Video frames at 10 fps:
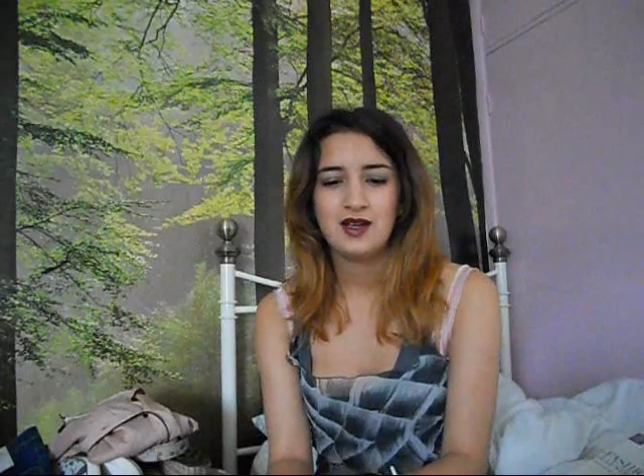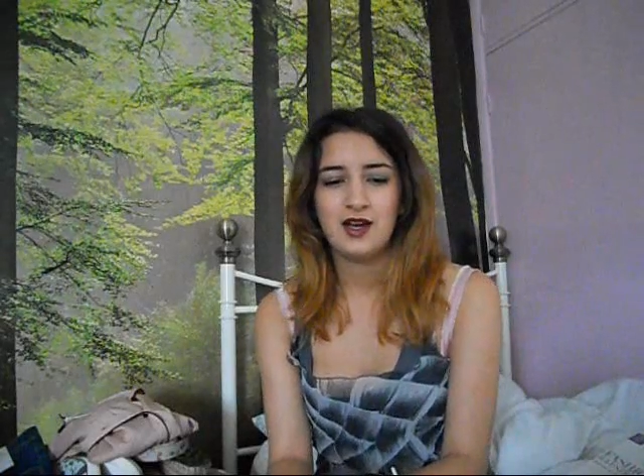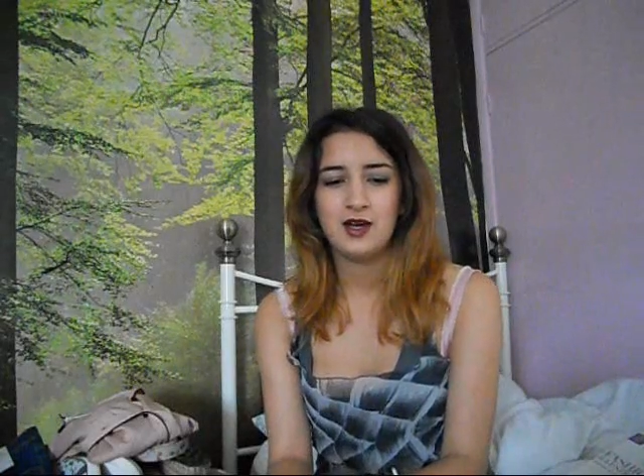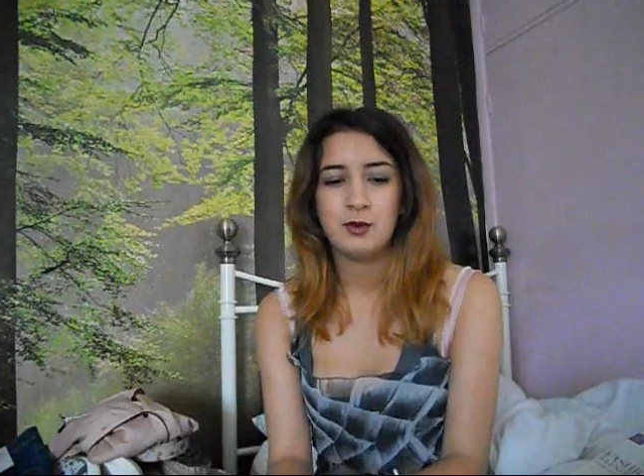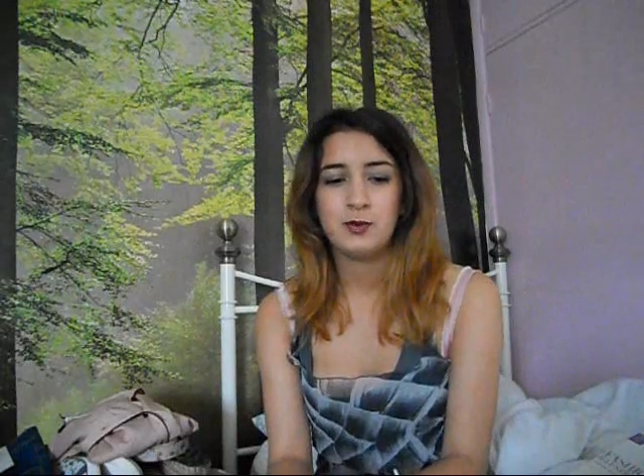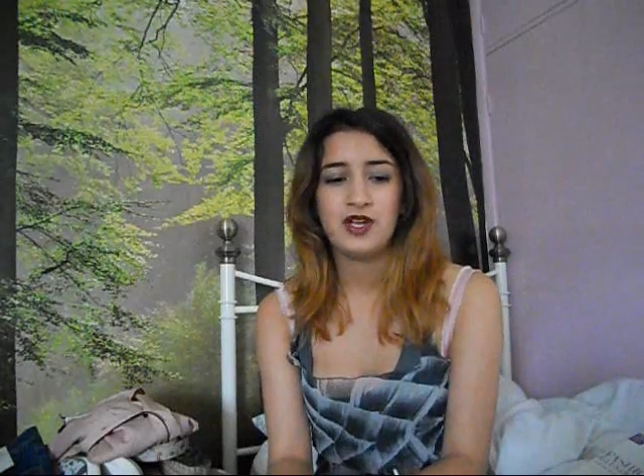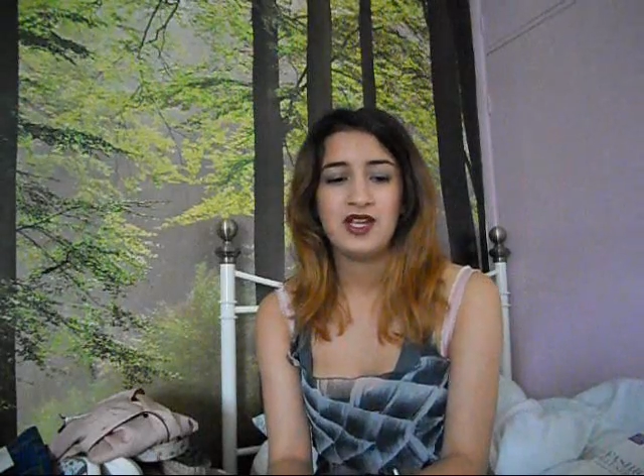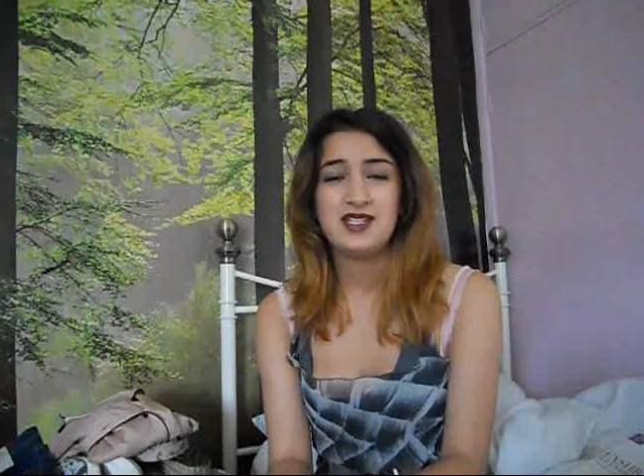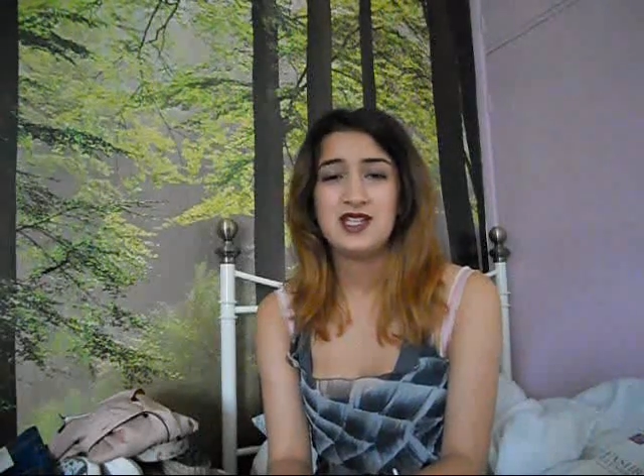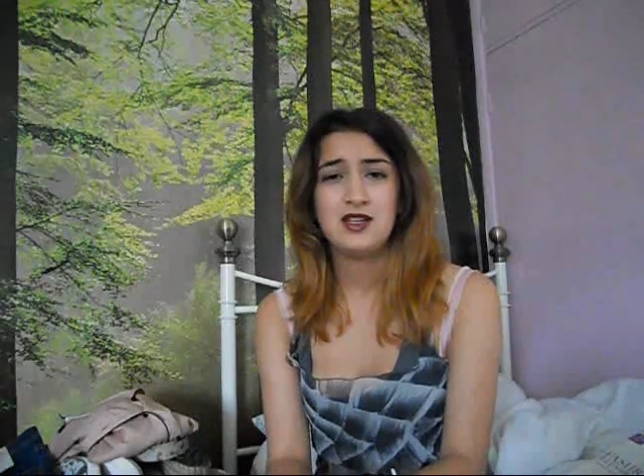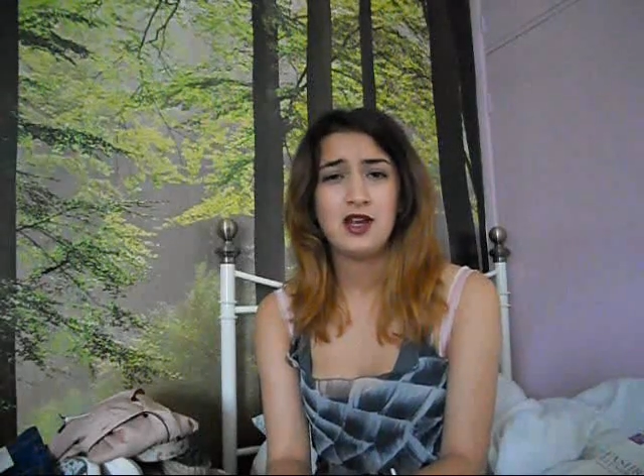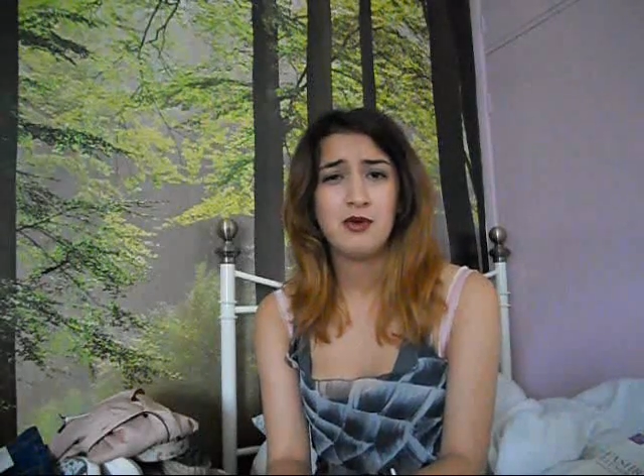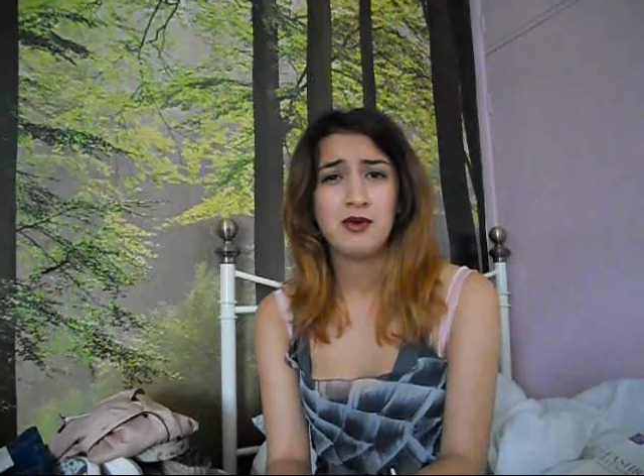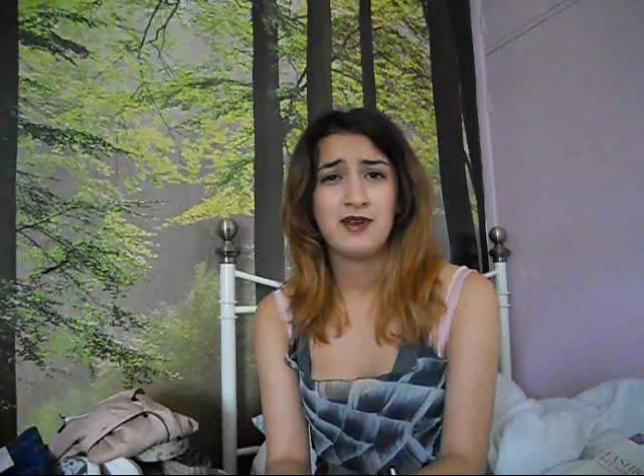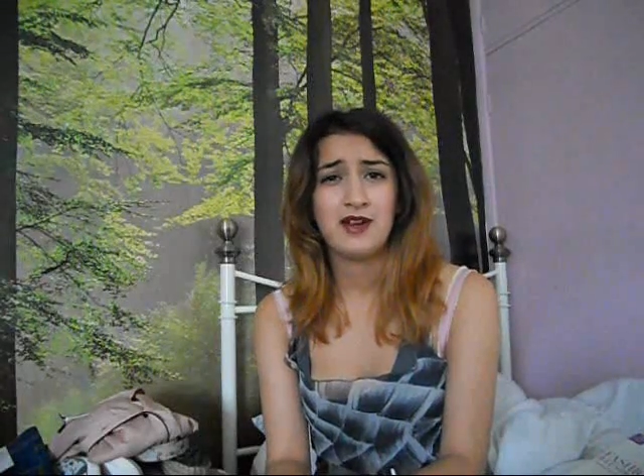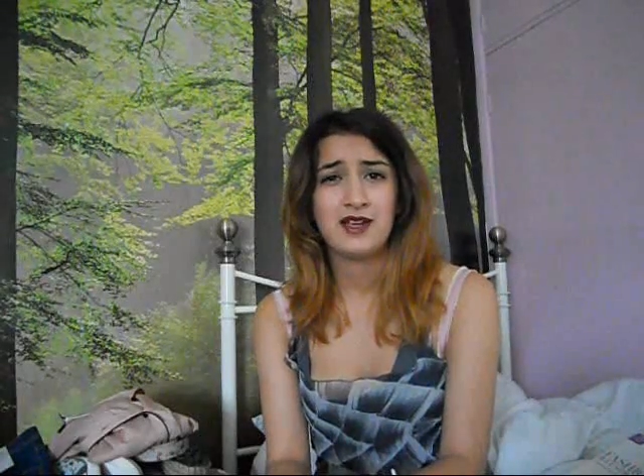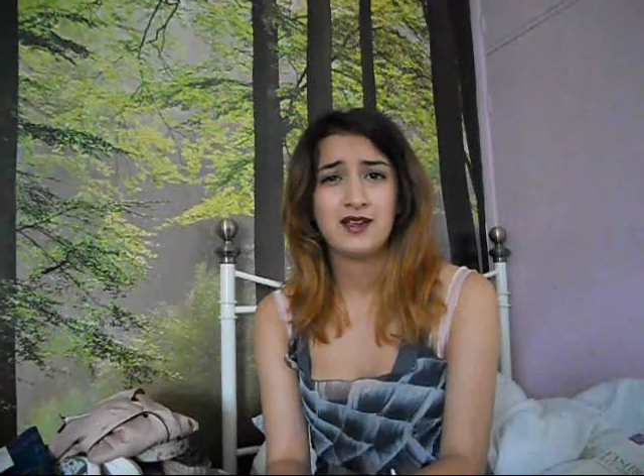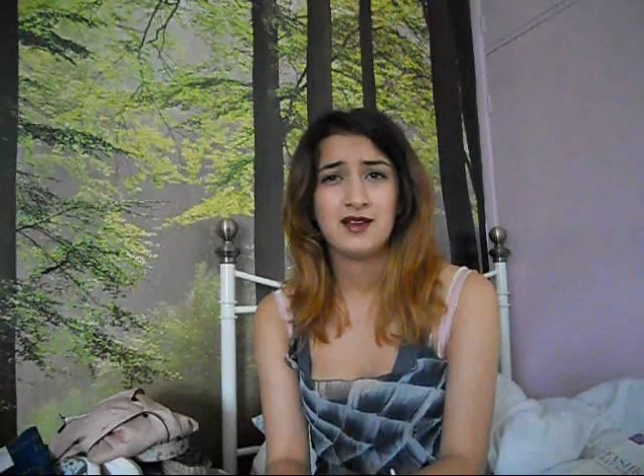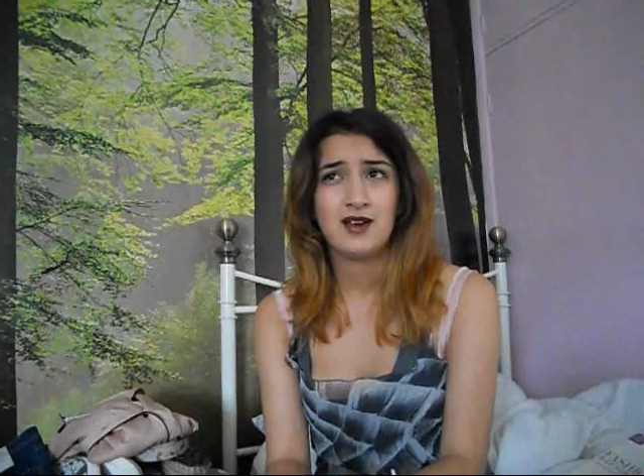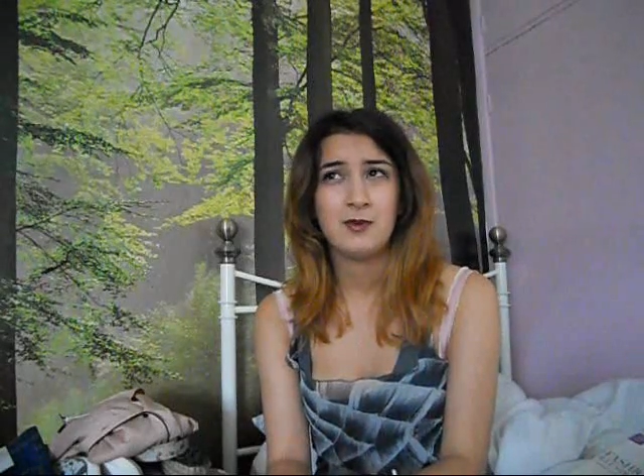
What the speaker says: but he did know of like